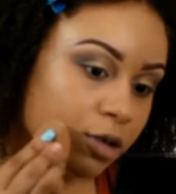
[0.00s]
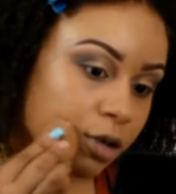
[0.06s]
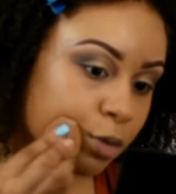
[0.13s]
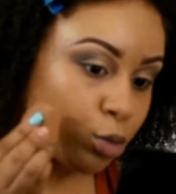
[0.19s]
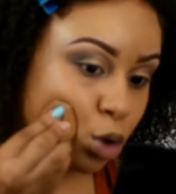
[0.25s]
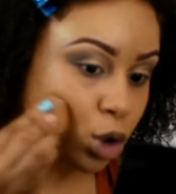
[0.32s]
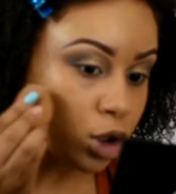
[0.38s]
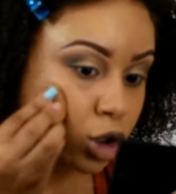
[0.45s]

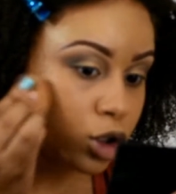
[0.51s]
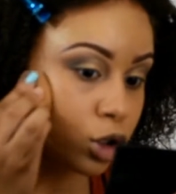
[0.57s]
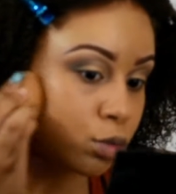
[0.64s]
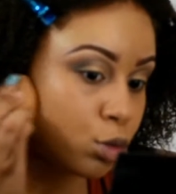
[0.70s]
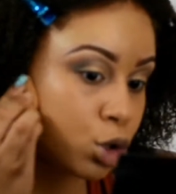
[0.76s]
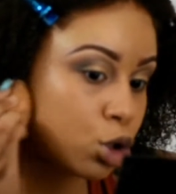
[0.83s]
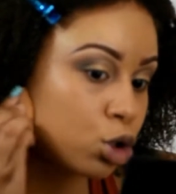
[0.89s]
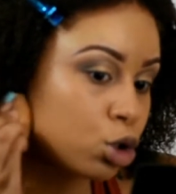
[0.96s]
More
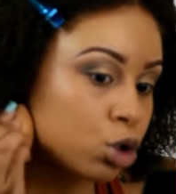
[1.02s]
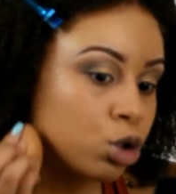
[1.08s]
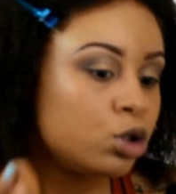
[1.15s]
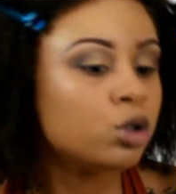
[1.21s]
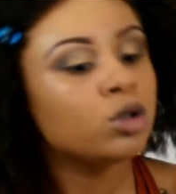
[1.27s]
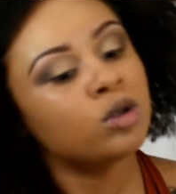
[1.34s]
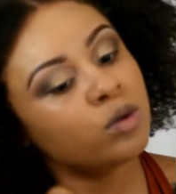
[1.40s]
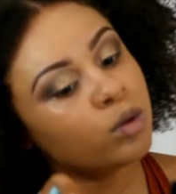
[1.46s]

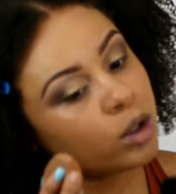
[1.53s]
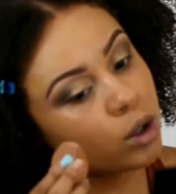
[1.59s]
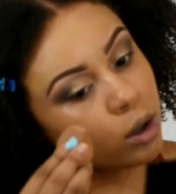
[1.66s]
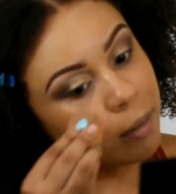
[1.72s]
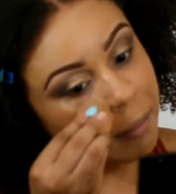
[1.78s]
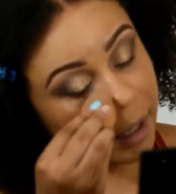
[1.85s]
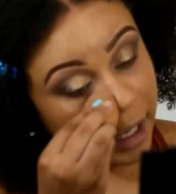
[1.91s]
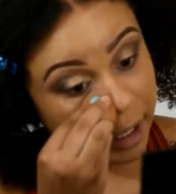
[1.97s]
smooth. We're
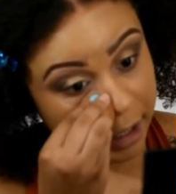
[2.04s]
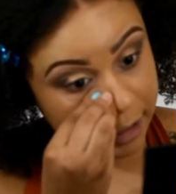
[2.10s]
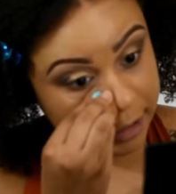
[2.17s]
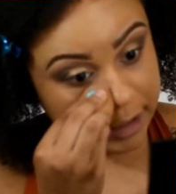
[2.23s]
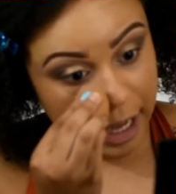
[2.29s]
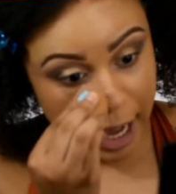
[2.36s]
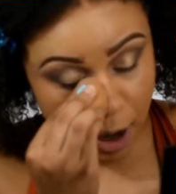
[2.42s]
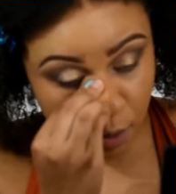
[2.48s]
gonna blend
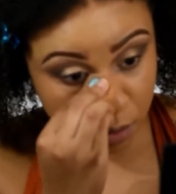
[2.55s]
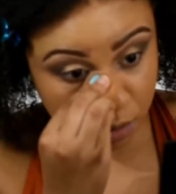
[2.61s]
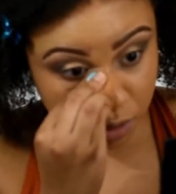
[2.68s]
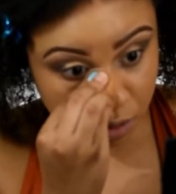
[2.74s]
this out.